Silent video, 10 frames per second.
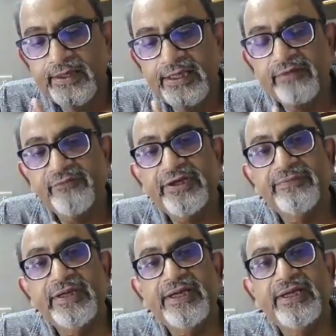
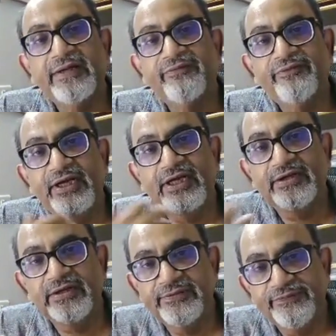invariably in
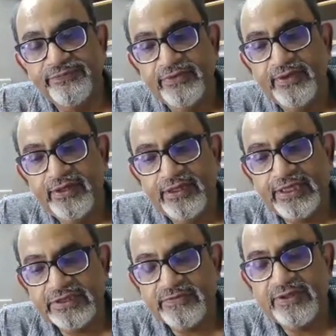field, it
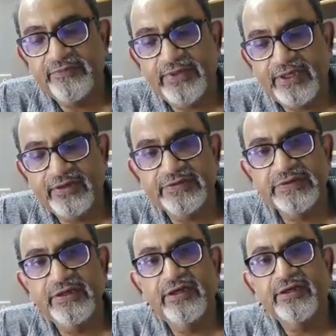has been a practice,
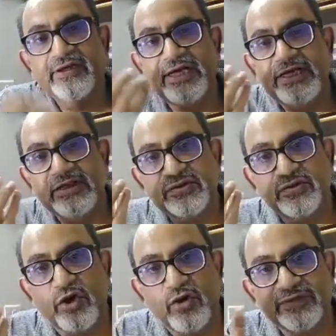try a
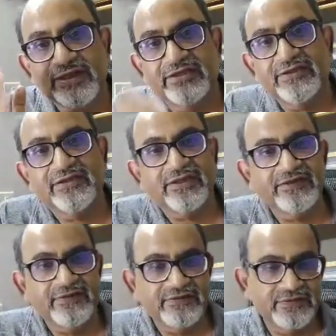soft
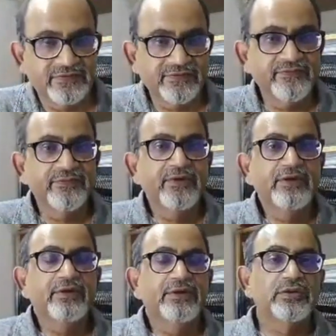catheterization.
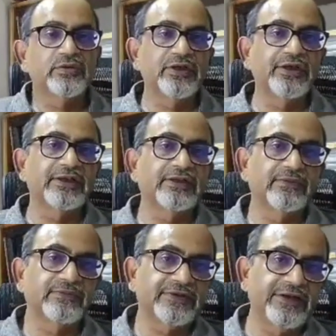Usually
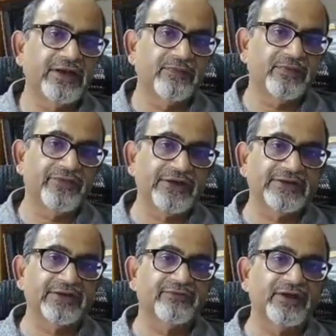the senior
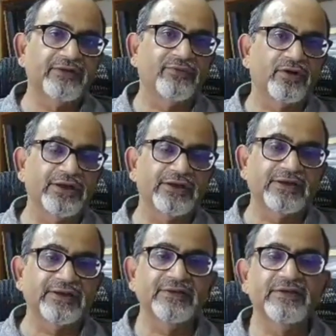professor while walking
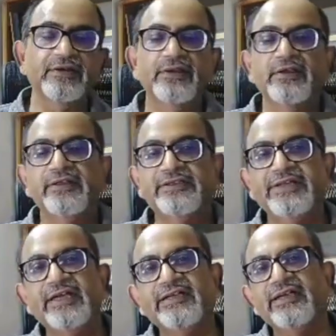says,
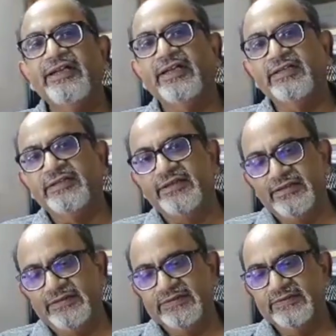gently
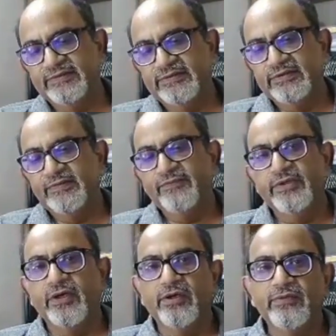catheterize.
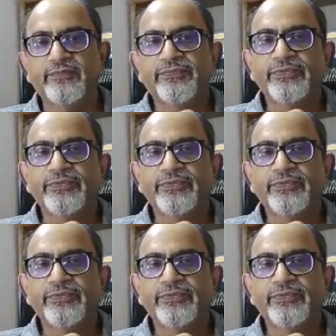Now,